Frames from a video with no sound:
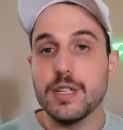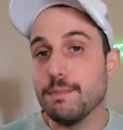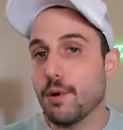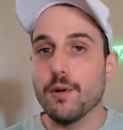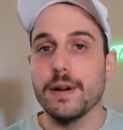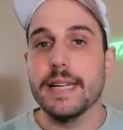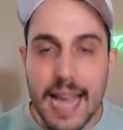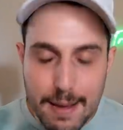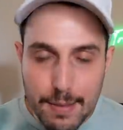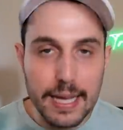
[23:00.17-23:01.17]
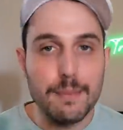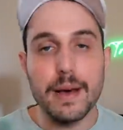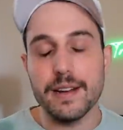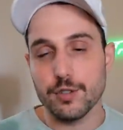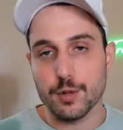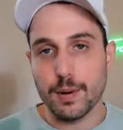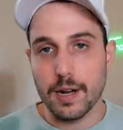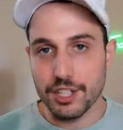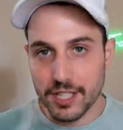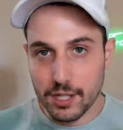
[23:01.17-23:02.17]
important gaming and metaverse
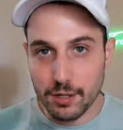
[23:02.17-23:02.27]
projects to